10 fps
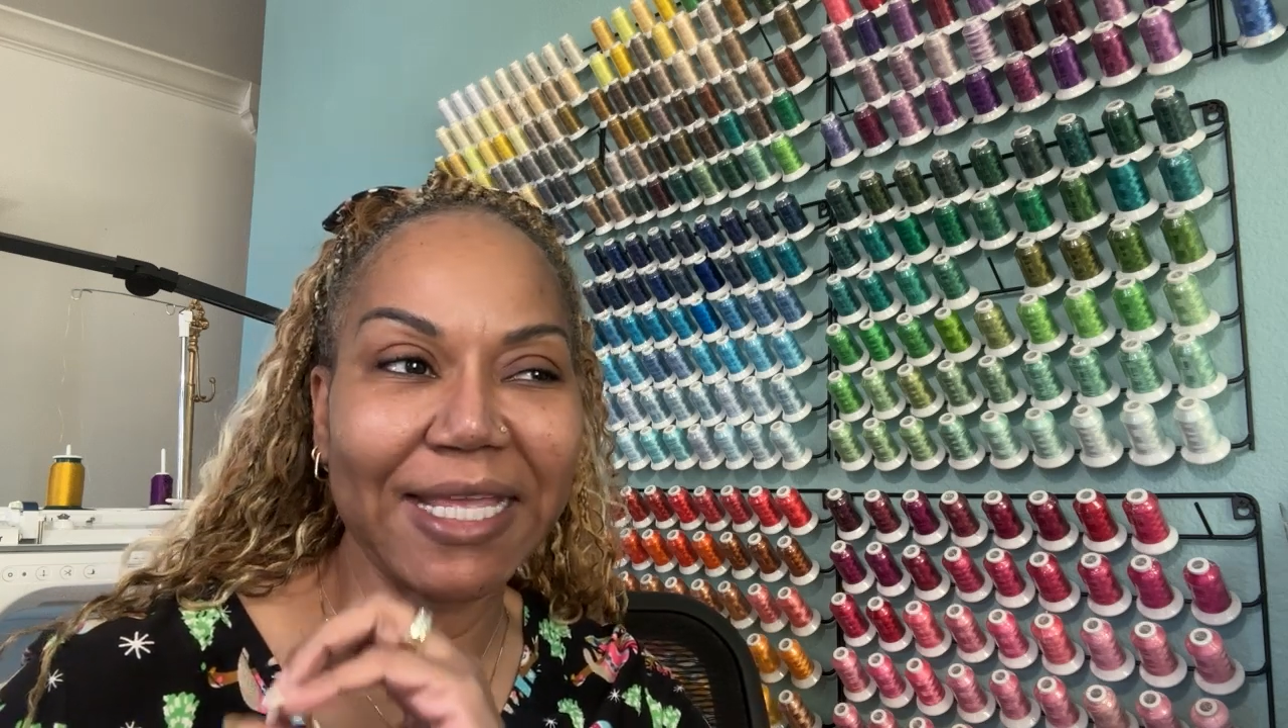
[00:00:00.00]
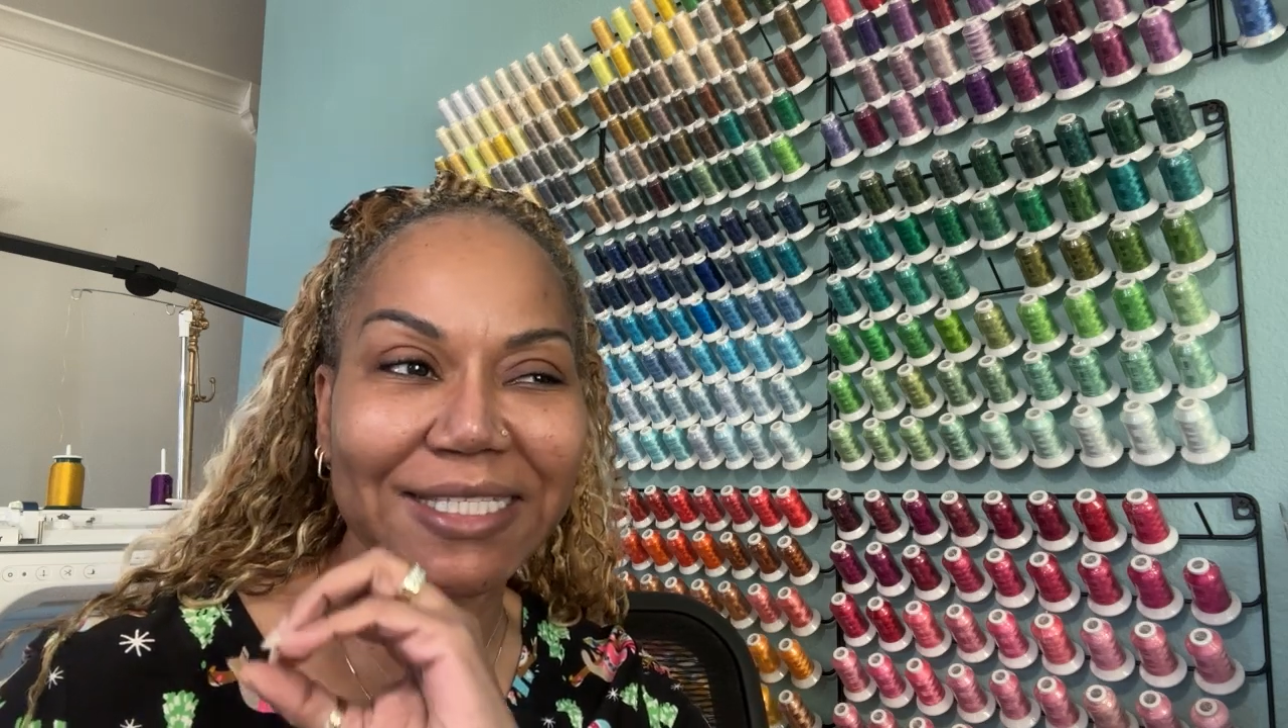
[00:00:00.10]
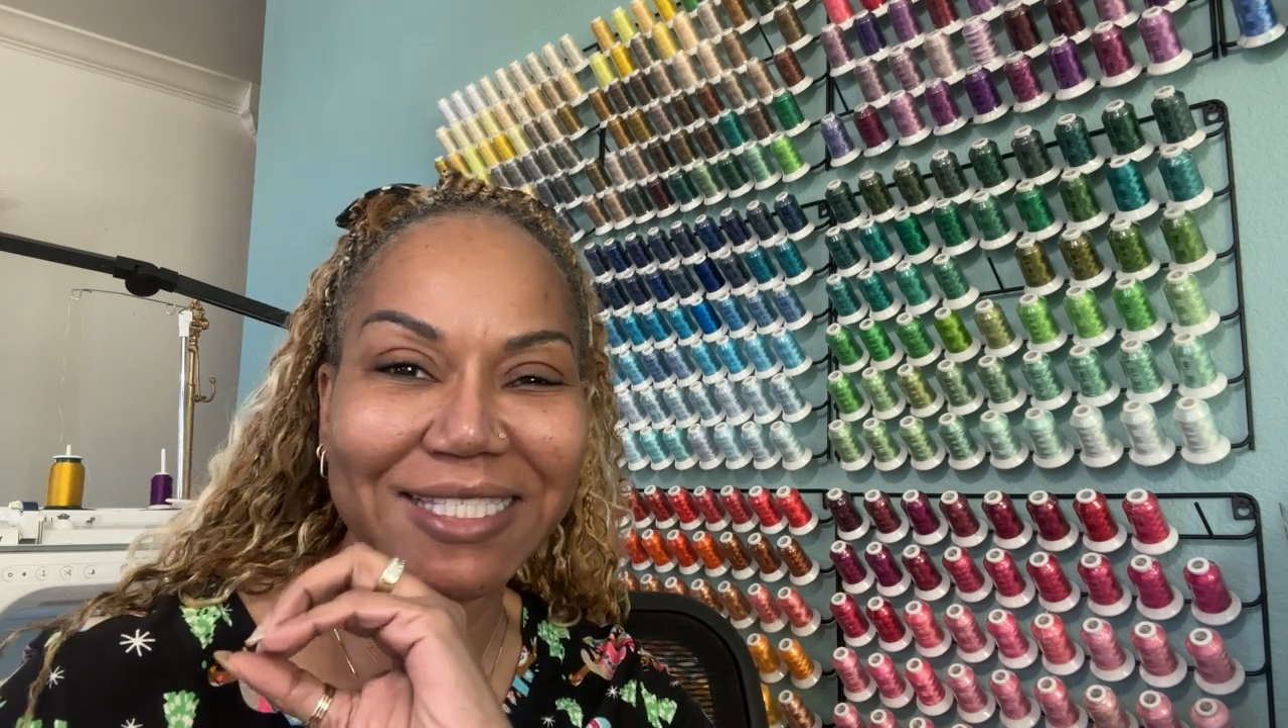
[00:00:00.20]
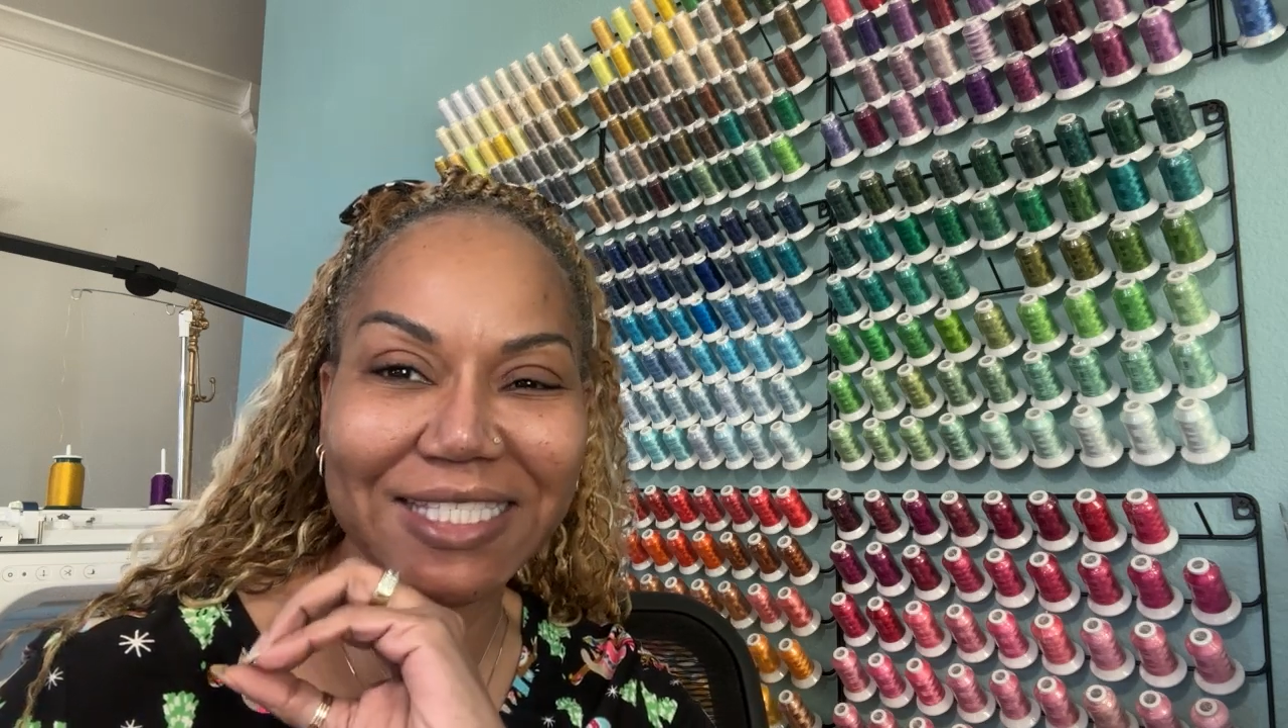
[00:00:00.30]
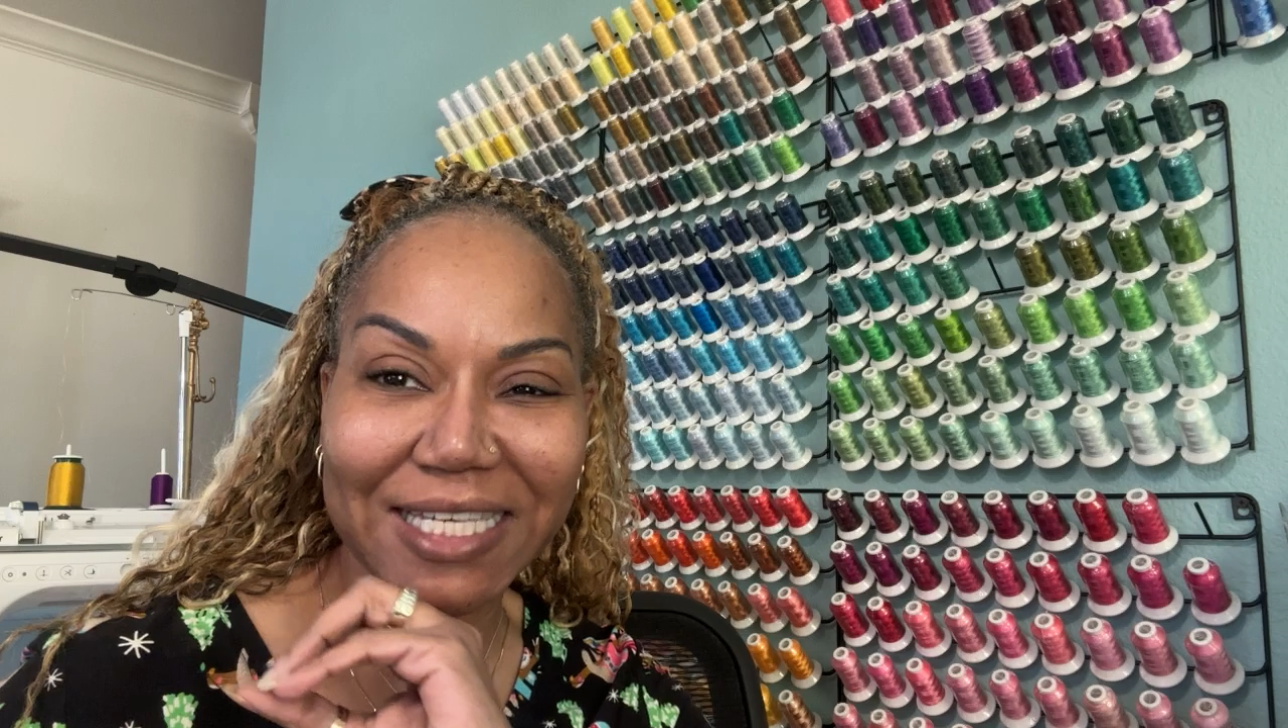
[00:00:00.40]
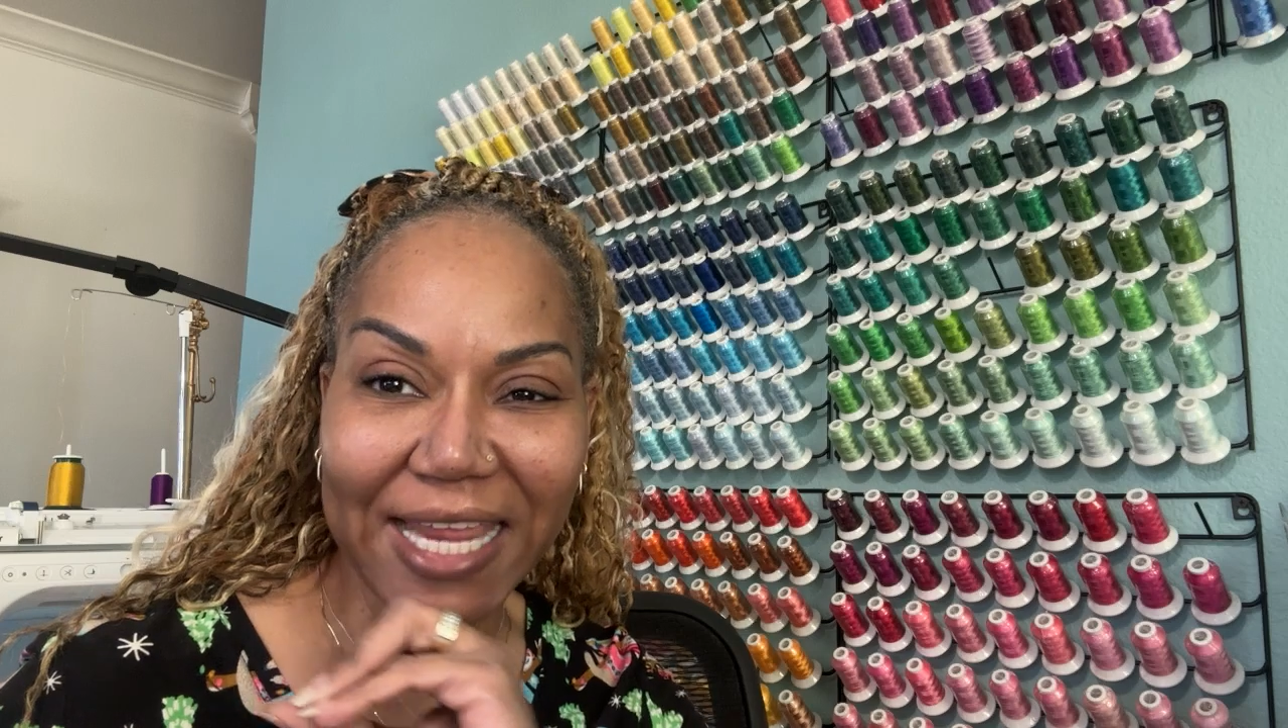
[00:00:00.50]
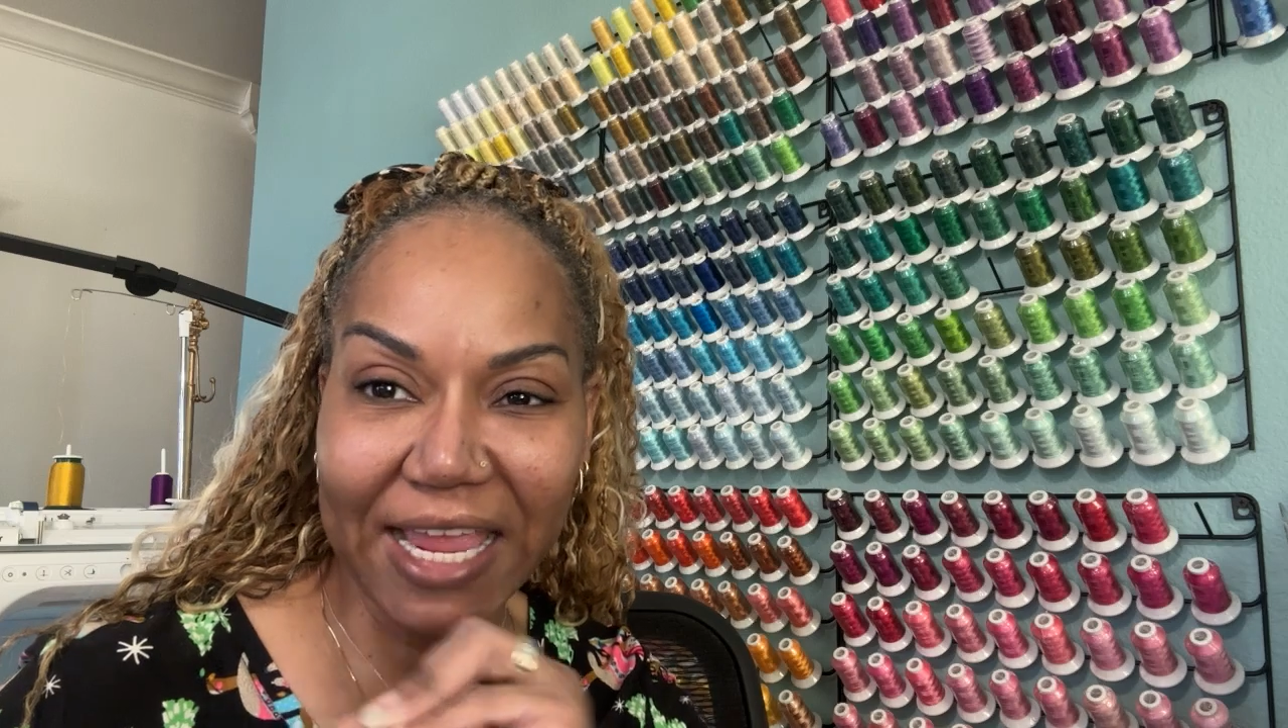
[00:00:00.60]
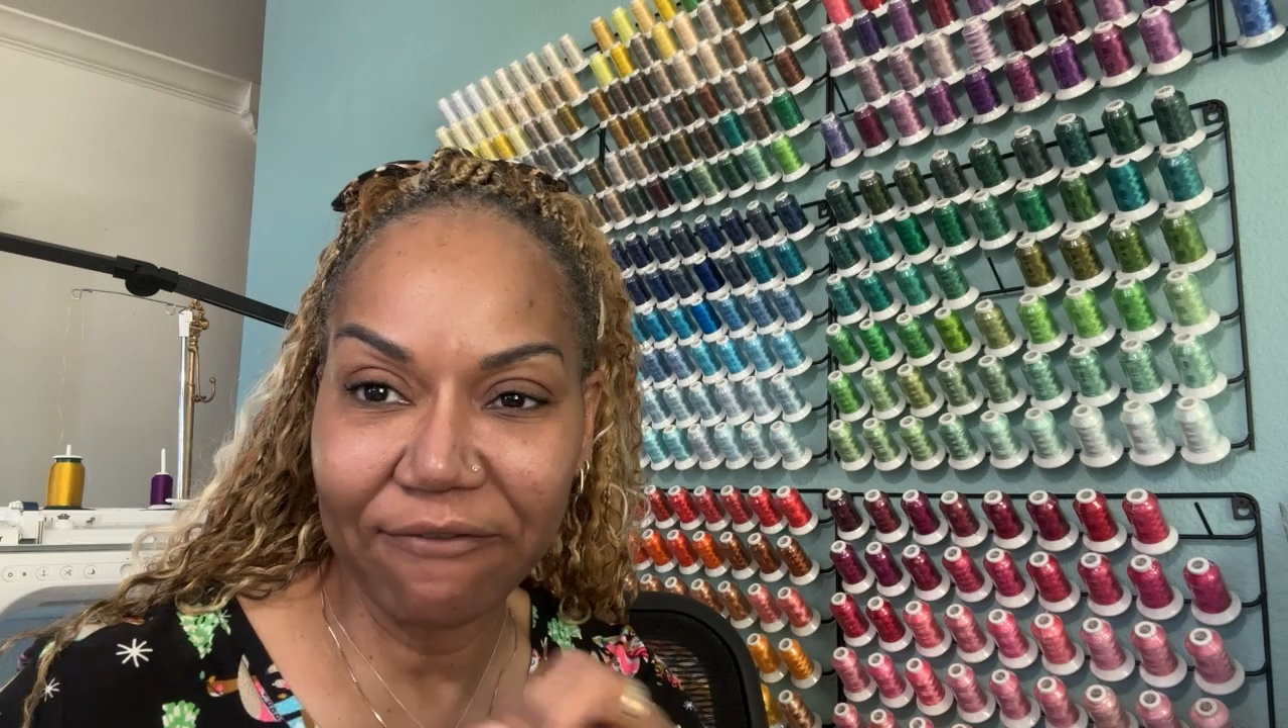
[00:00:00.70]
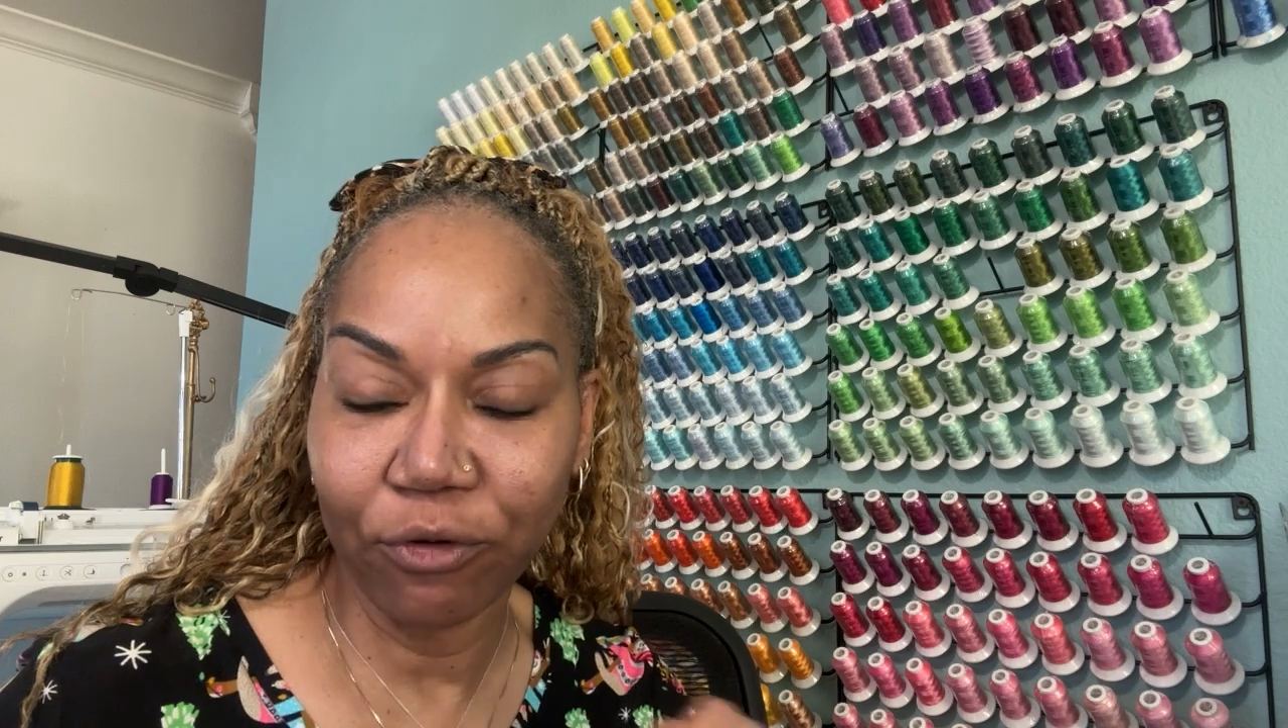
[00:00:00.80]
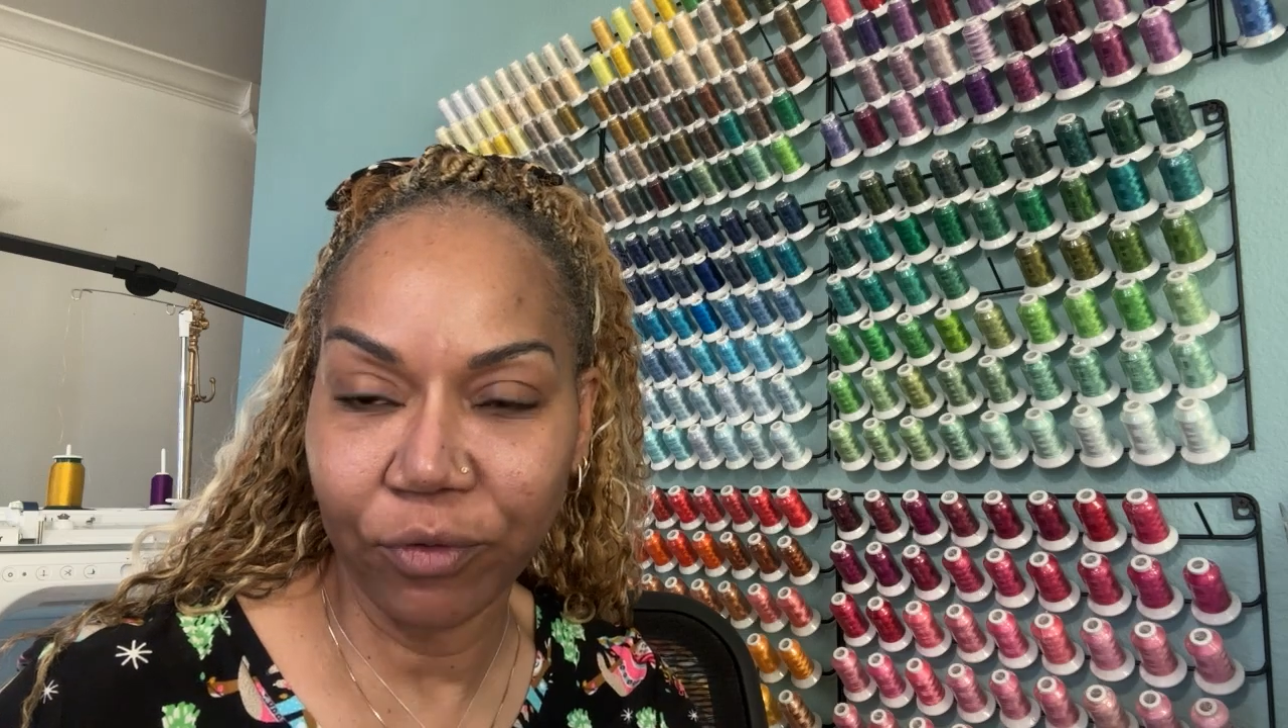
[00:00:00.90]

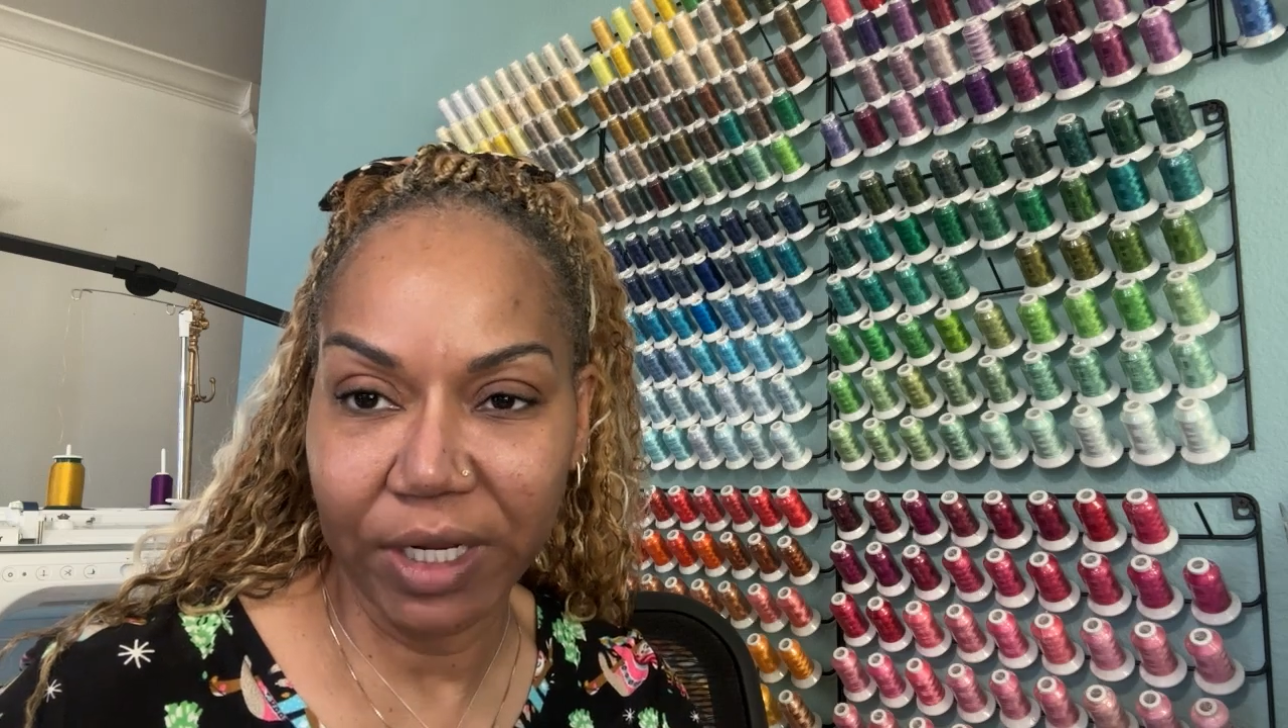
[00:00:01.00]
slavery